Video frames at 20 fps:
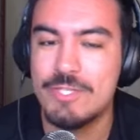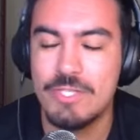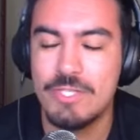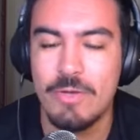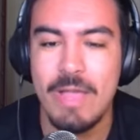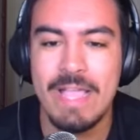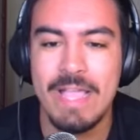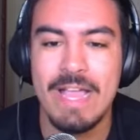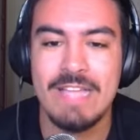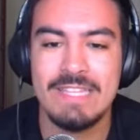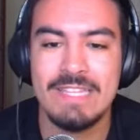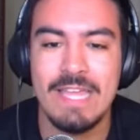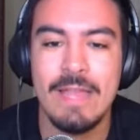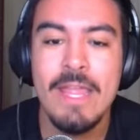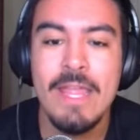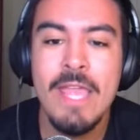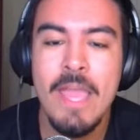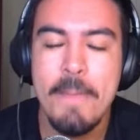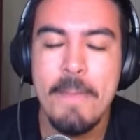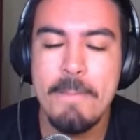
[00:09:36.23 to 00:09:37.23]
So I got that
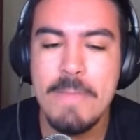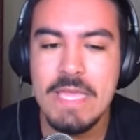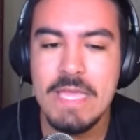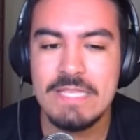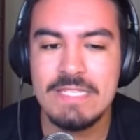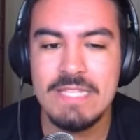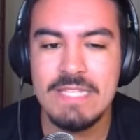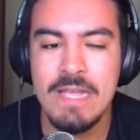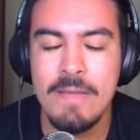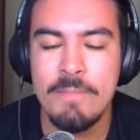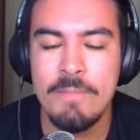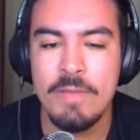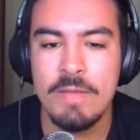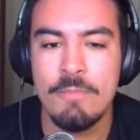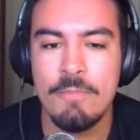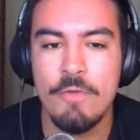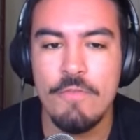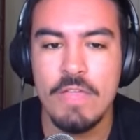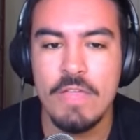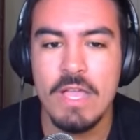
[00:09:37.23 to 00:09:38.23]
mixed up.
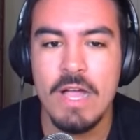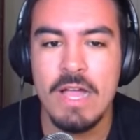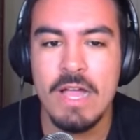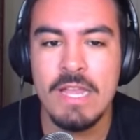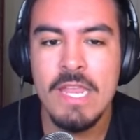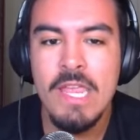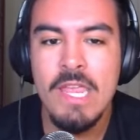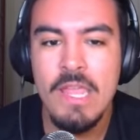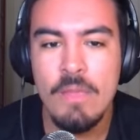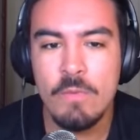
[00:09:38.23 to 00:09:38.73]
But moving on,